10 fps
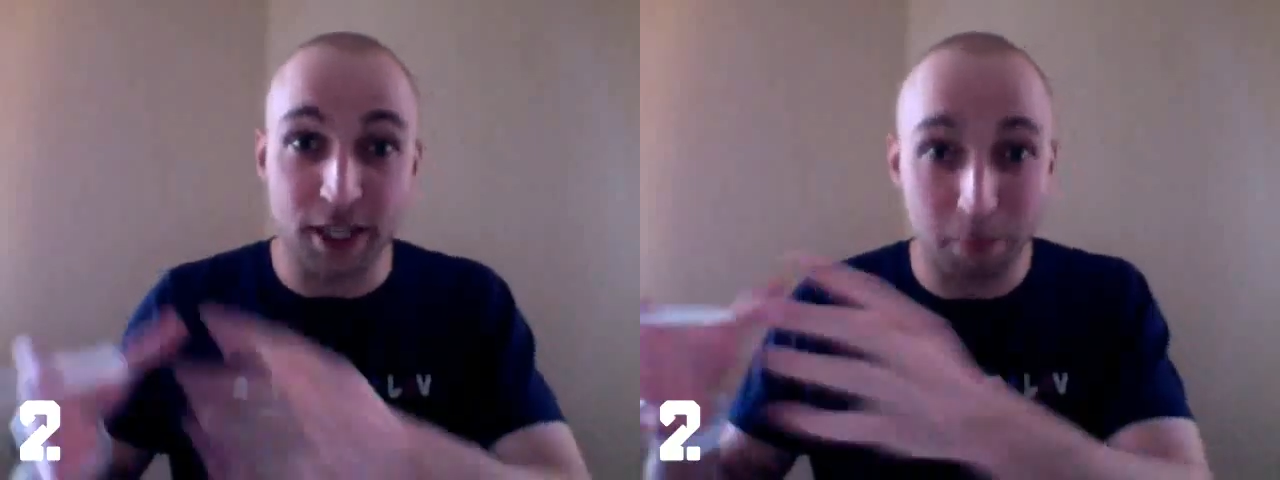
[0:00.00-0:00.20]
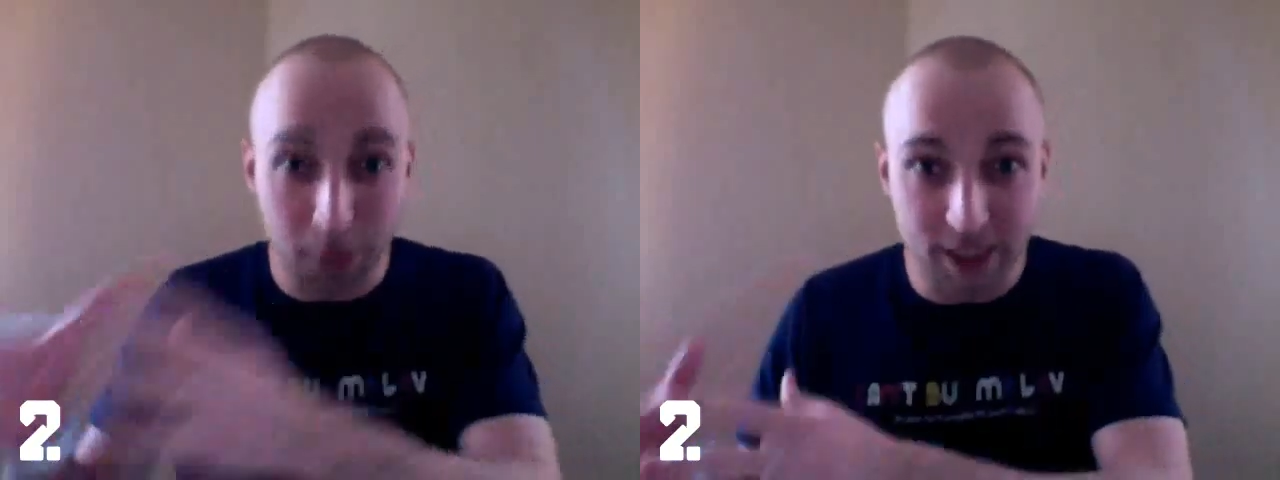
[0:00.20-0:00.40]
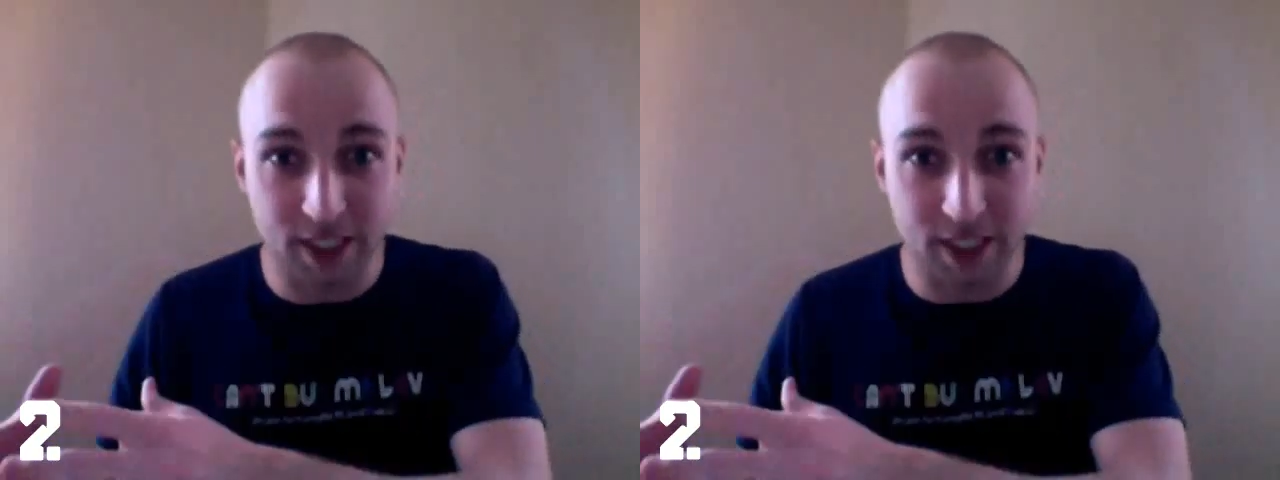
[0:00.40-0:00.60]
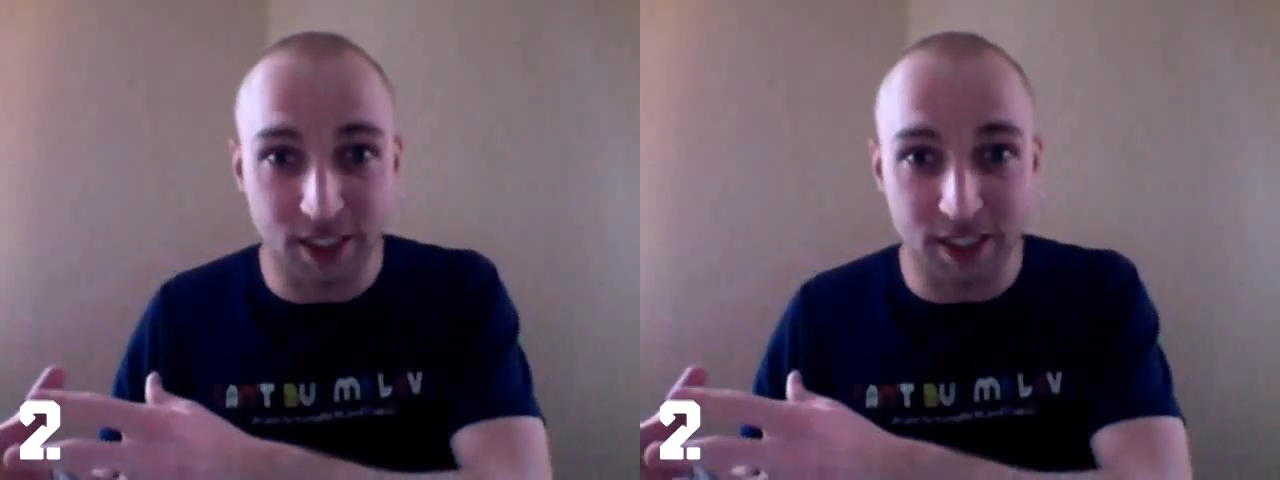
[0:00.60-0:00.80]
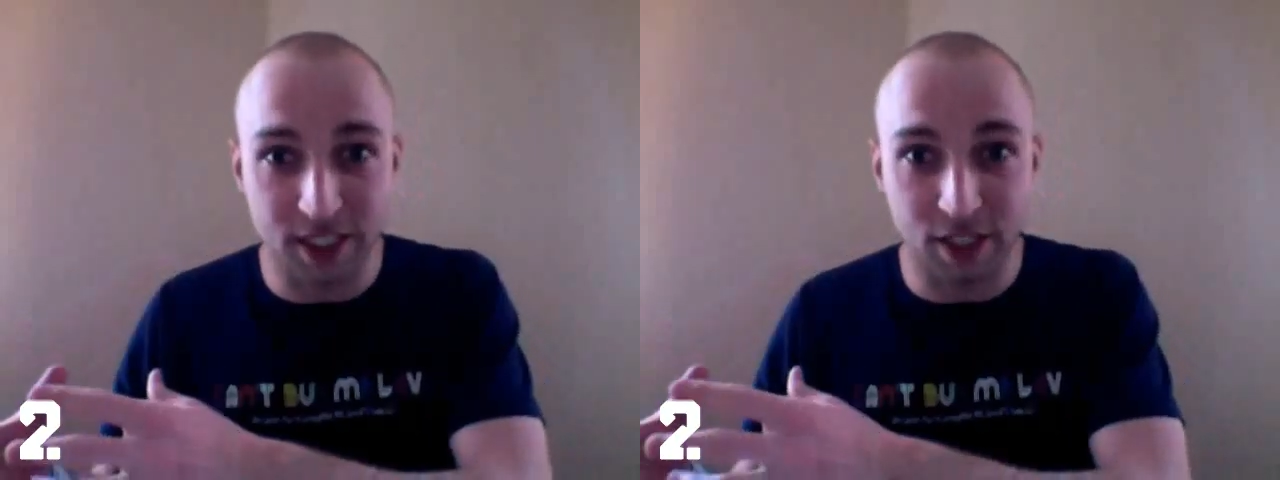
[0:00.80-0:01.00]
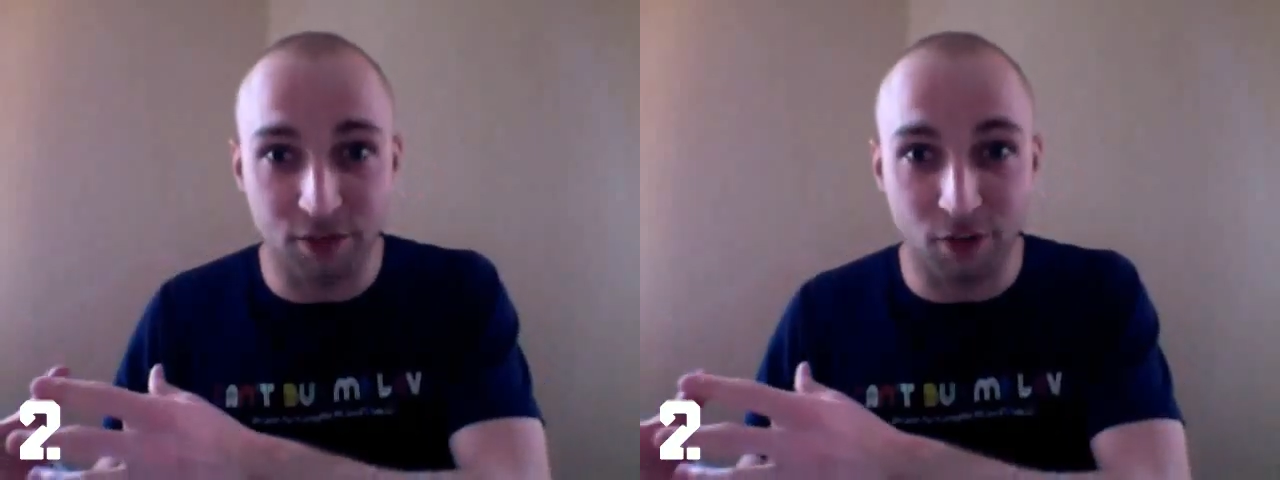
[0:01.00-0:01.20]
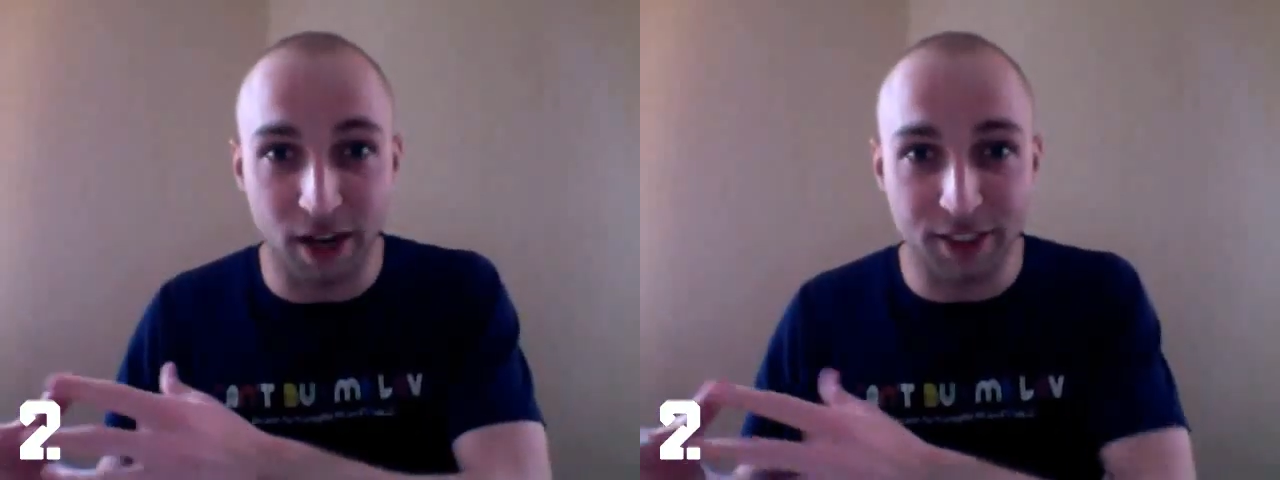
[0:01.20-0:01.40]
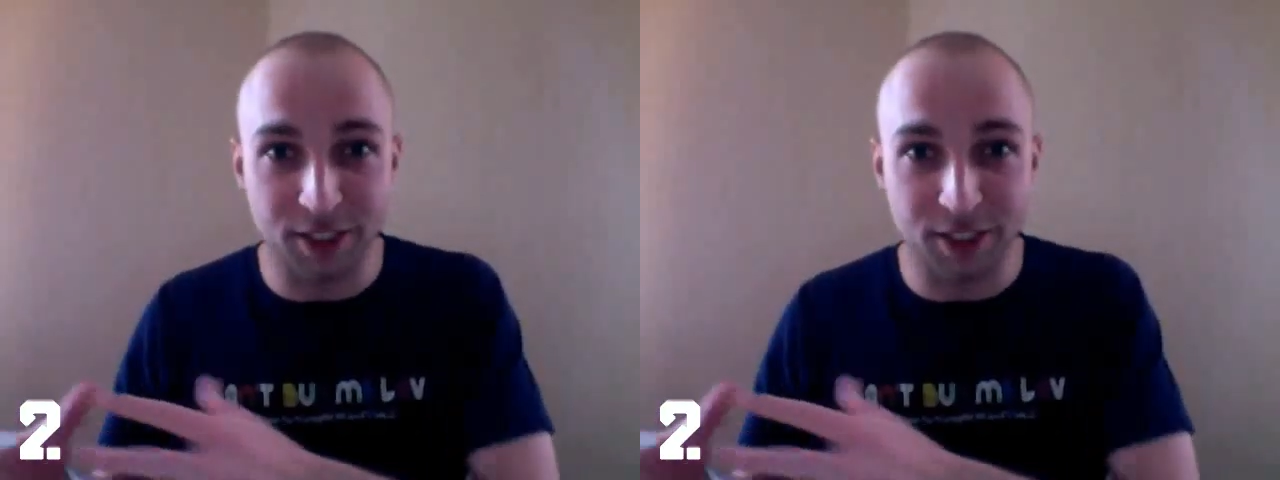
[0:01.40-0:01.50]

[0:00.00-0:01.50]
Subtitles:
and business itself, right?